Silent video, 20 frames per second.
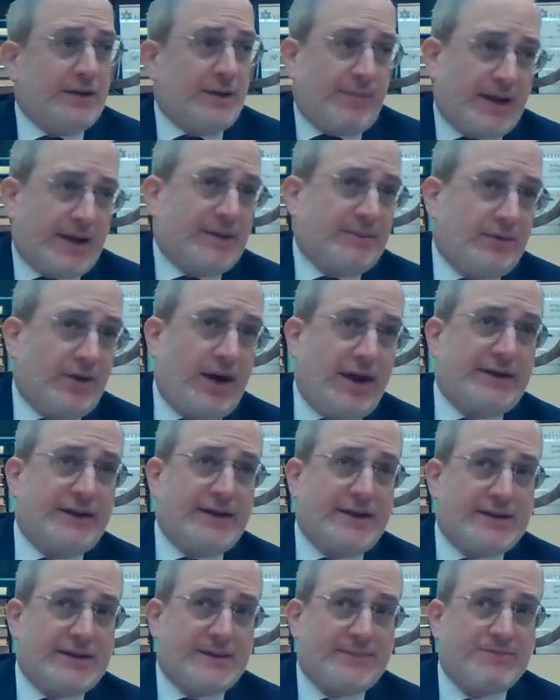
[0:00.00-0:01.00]
The bottom line
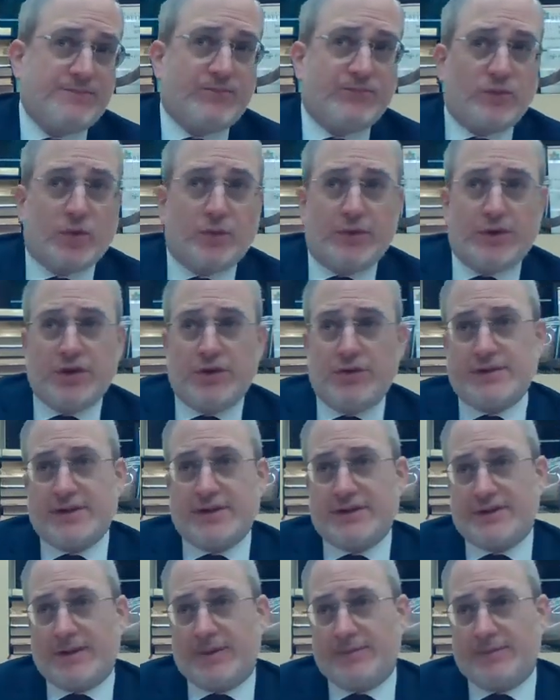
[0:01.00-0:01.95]
is we're using